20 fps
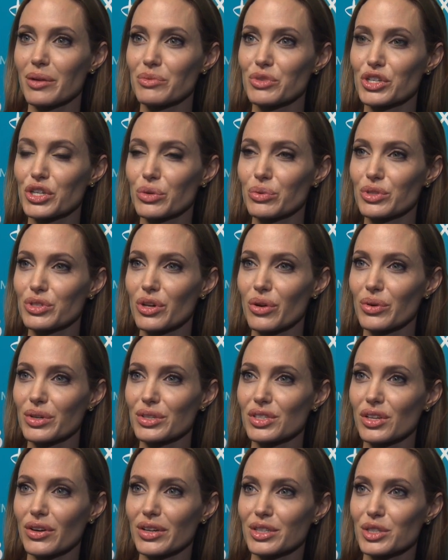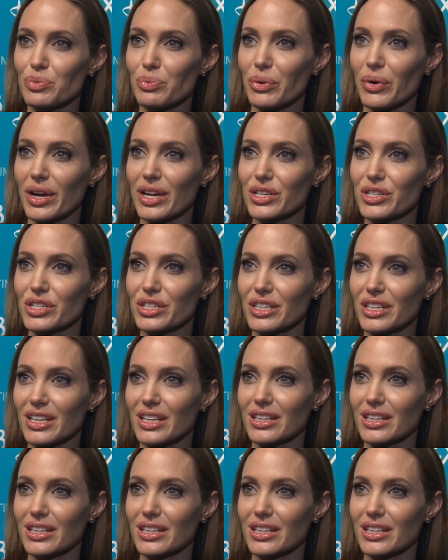she was always our inspiration,